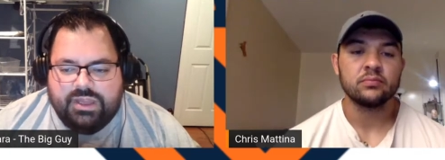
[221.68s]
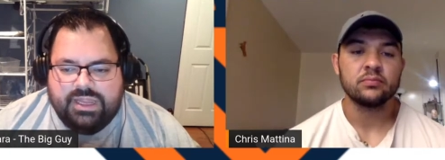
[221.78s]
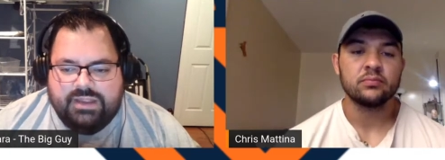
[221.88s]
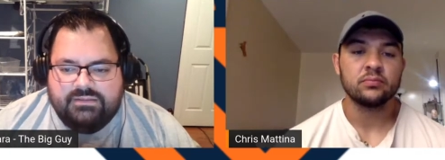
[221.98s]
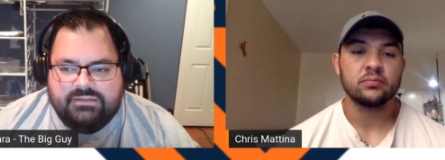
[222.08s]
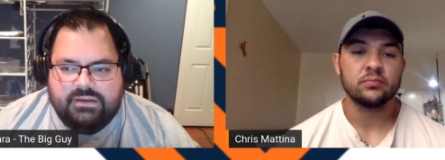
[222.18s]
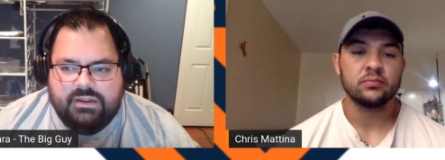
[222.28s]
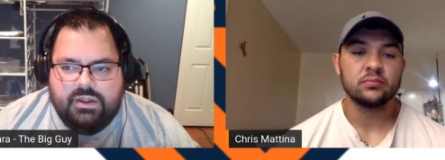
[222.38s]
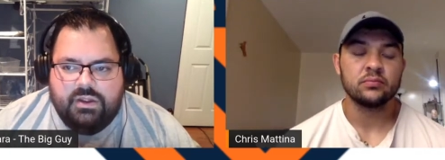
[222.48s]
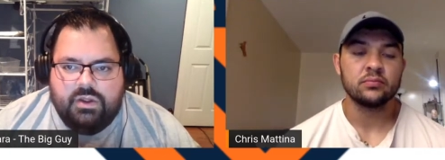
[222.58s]
Speaker 1: really is:
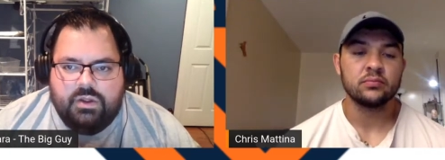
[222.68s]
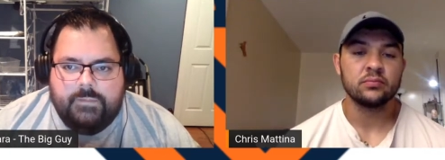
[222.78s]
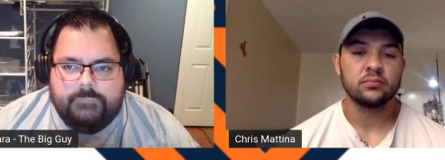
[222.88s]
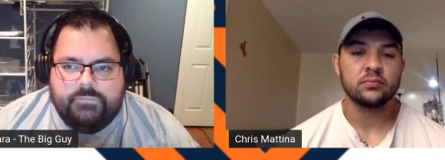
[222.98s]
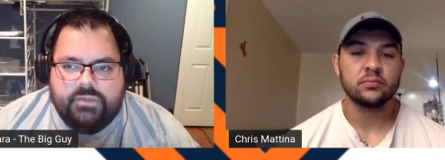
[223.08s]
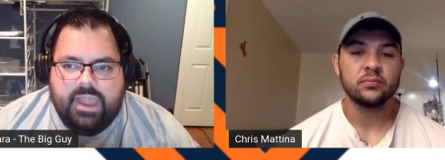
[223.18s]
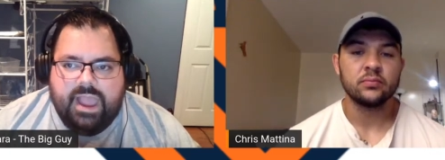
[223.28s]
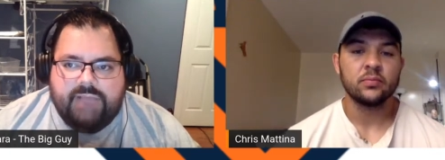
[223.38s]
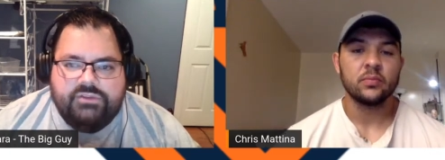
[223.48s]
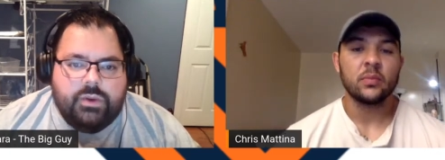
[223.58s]

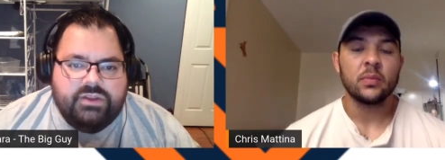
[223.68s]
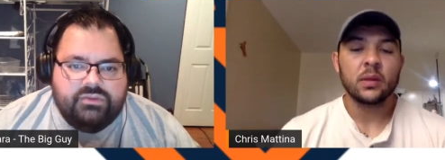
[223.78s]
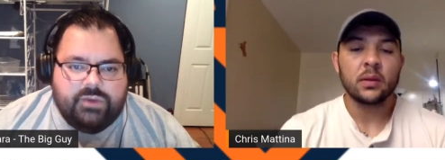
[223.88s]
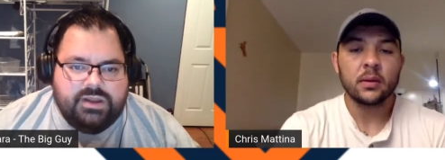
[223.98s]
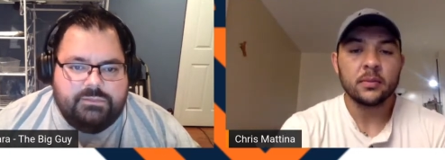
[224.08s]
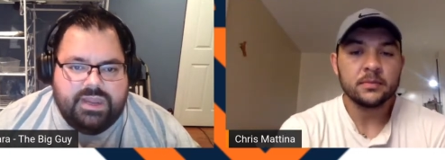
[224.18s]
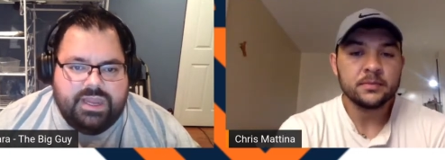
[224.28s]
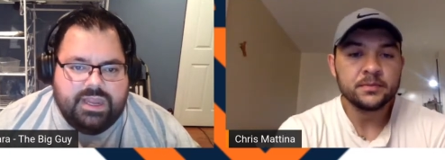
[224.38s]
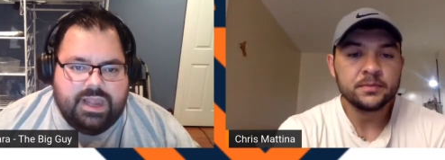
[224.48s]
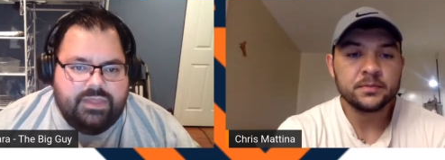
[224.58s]
Have you always wanted to
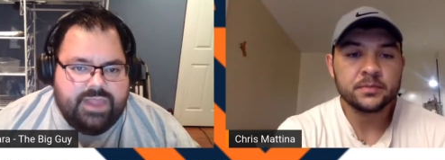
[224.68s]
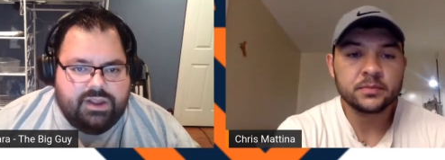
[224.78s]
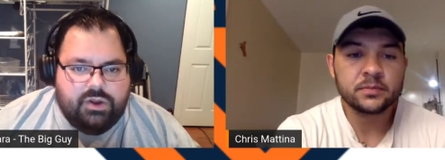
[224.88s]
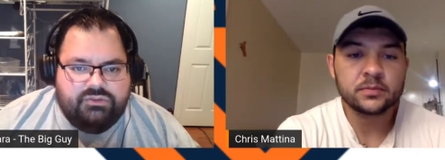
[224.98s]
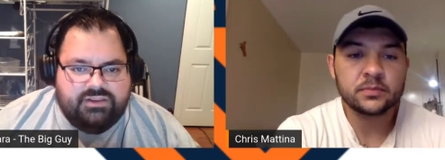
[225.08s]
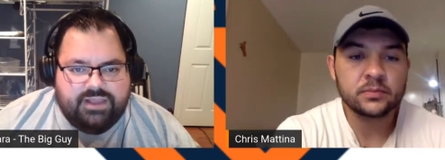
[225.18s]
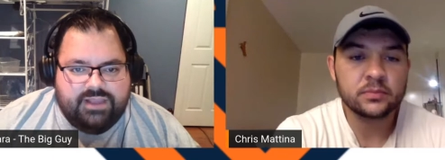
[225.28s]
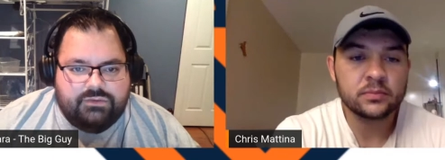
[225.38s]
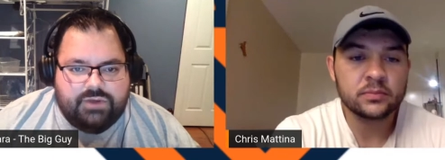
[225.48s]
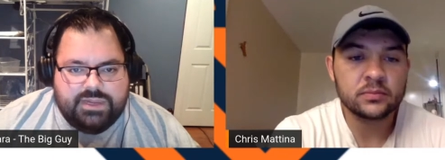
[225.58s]
be on that coaching
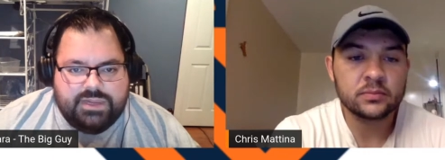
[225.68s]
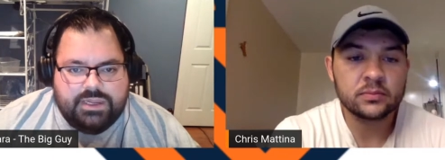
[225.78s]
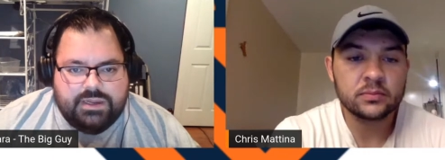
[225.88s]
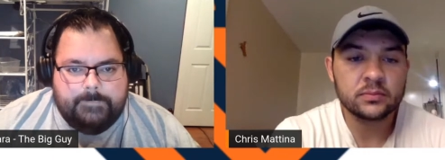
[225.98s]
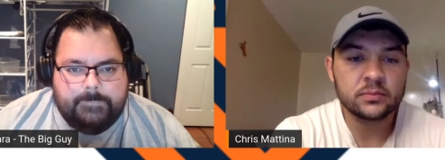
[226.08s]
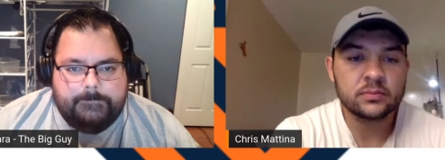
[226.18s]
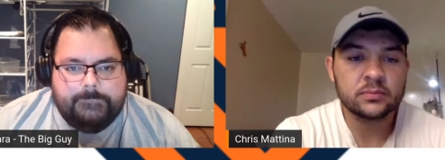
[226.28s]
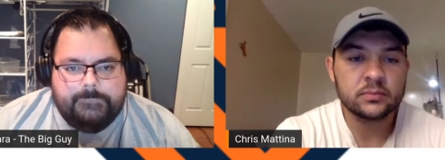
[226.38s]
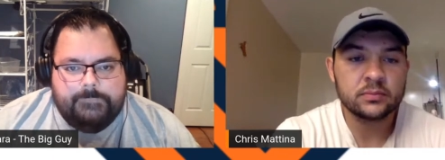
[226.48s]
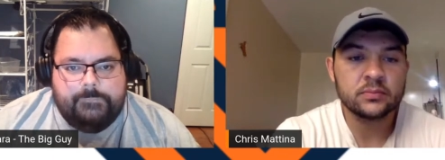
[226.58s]
side of rugby?
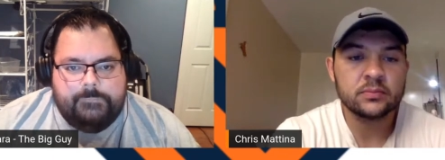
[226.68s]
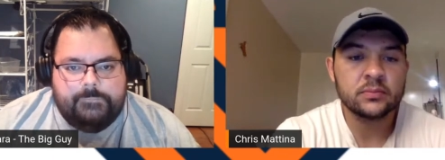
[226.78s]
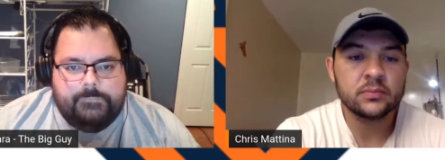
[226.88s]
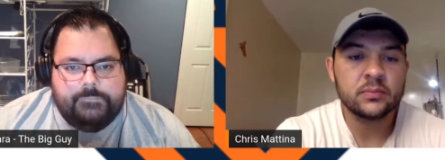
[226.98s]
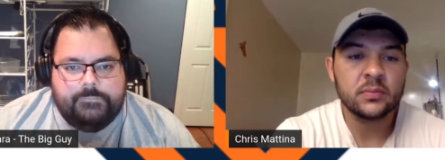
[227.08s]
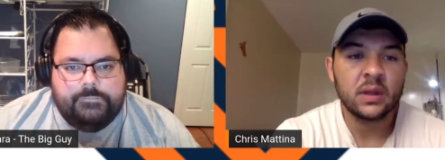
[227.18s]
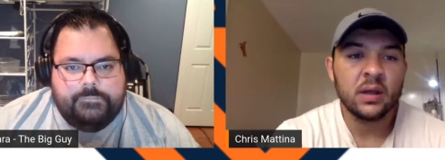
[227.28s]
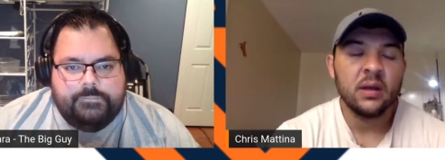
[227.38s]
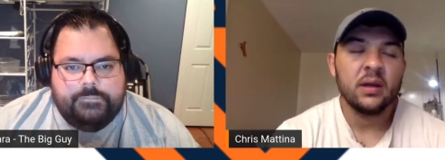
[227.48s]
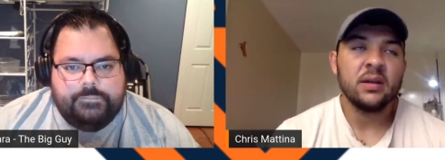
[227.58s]

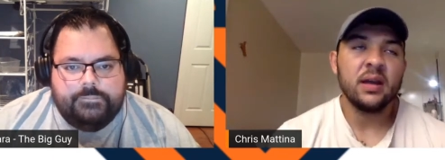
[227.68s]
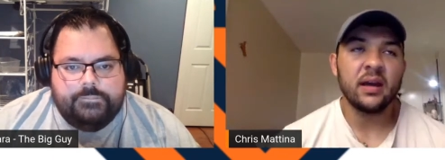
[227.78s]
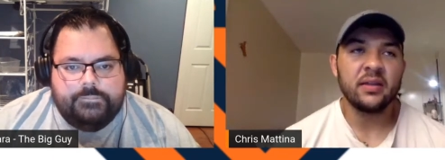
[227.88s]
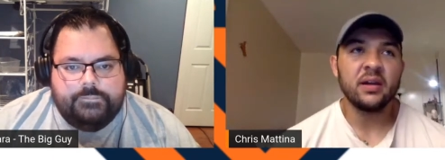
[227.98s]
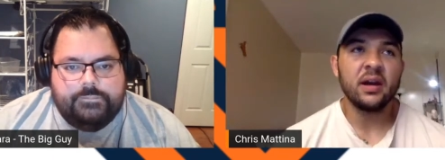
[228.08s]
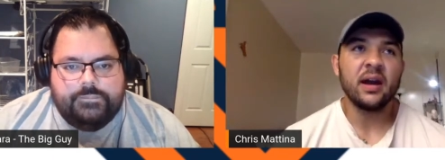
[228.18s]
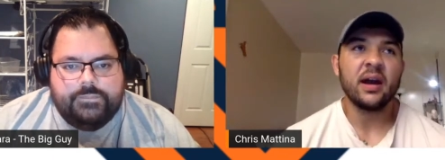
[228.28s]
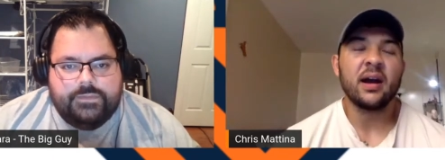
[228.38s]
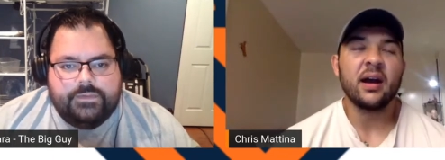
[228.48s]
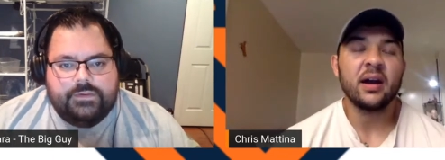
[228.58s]
Speaker 2: Yeah, I think I
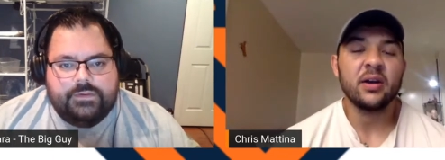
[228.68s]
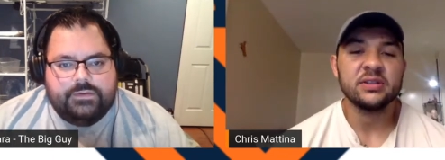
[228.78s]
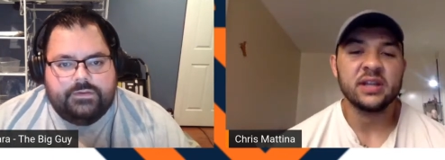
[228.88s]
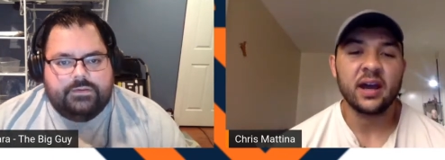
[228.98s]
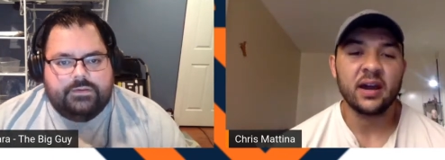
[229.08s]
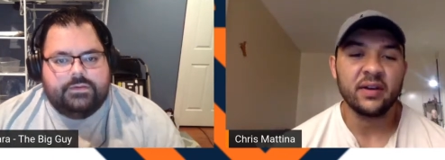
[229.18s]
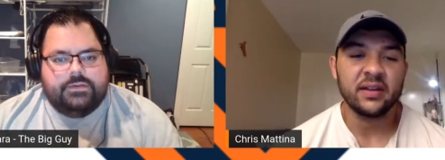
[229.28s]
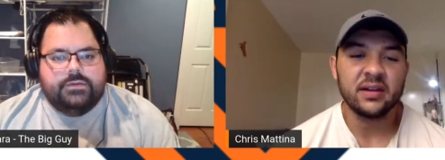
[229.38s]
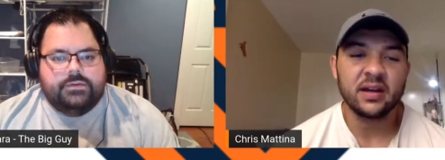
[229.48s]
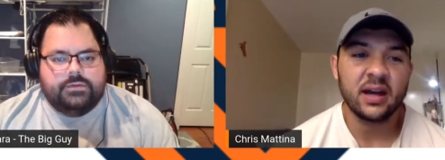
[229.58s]
I always have. I think
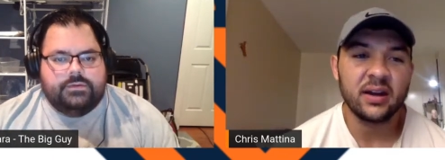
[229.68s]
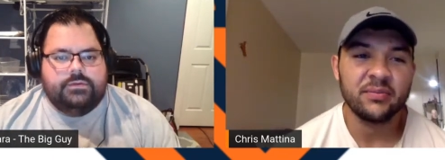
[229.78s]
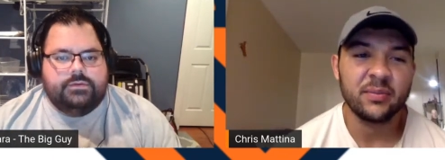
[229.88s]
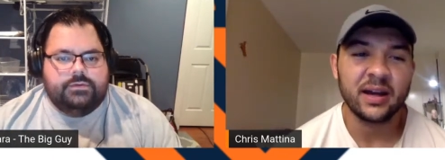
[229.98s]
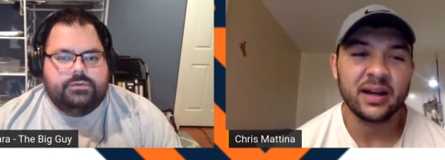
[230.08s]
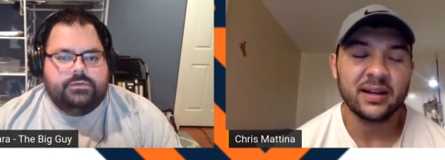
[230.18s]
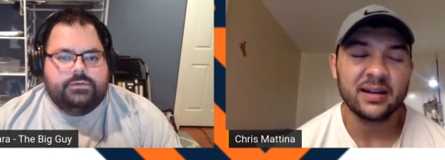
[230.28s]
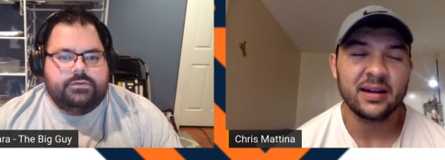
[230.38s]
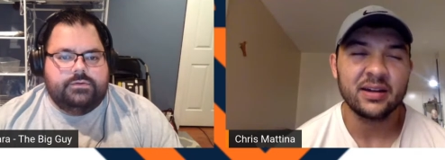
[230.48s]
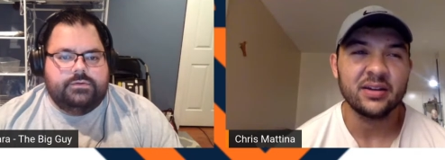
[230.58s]
I had my
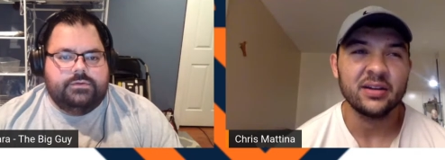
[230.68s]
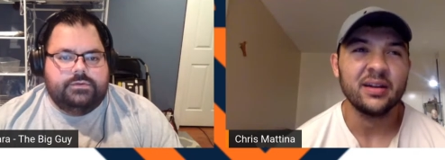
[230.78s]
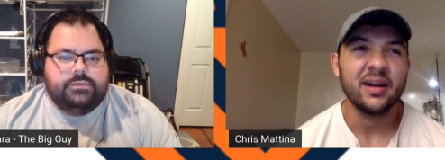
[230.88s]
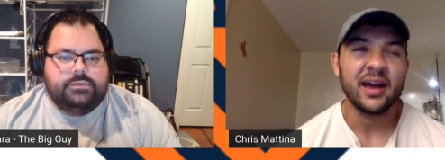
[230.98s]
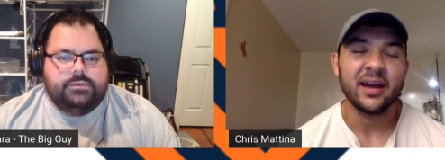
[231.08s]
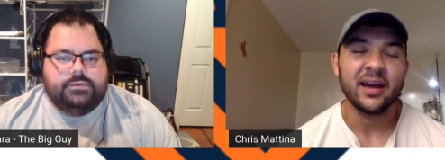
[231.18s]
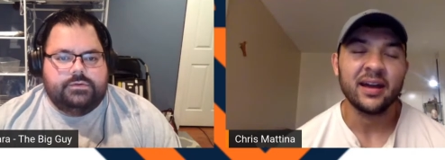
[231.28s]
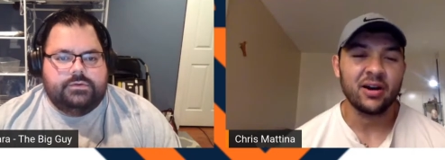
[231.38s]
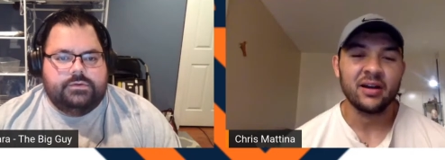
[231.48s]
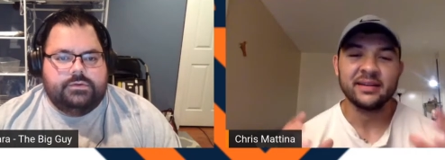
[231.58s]
a good head
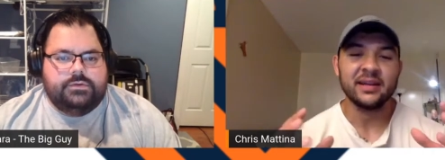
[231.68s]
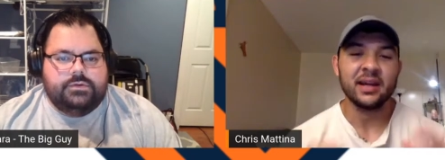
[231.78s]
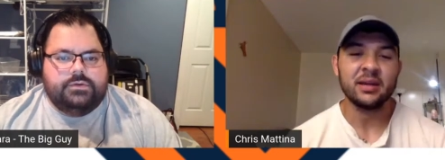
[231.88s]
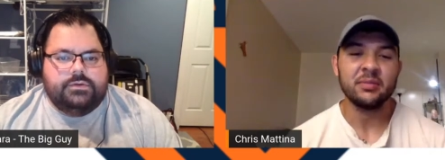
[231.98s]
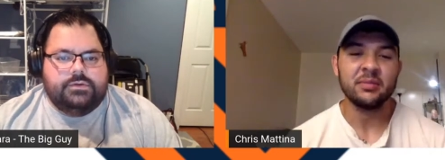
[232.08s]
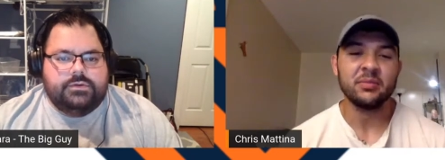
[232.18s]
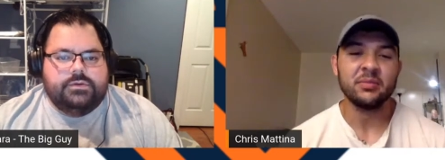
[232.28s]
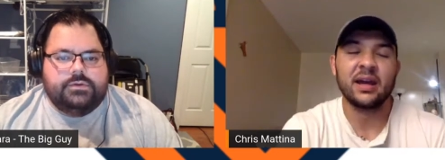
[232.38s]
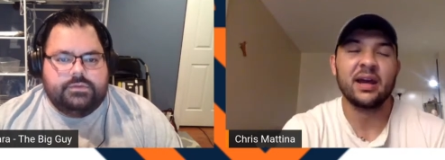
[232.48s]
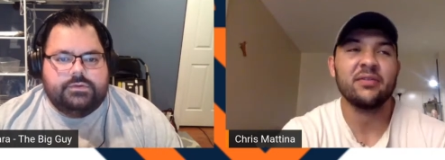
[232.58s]
on the game. You know, like
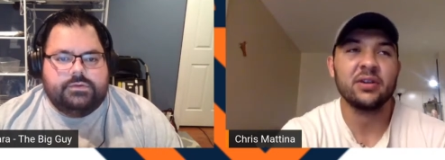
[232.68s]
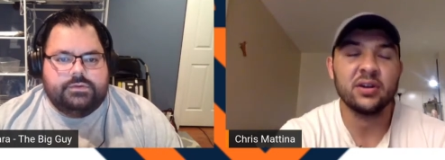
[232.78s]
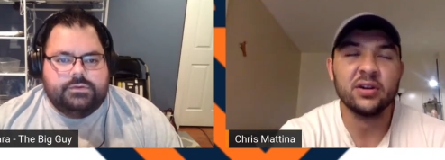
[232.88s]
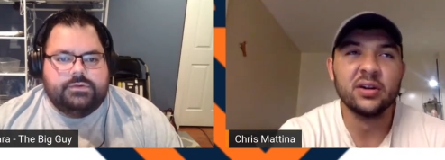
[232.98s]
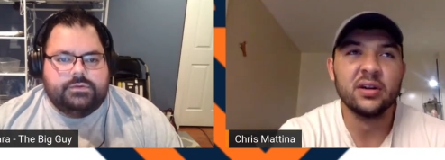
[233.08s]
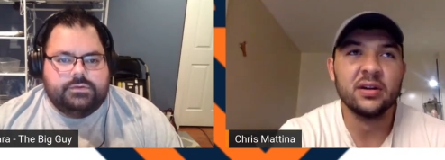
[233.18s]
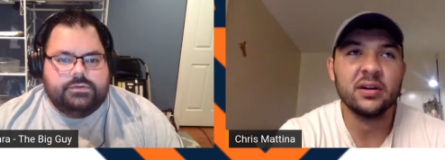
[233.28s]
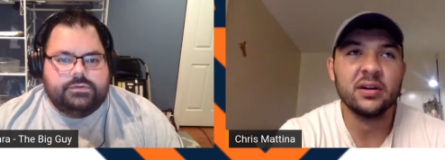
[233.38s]
I have a good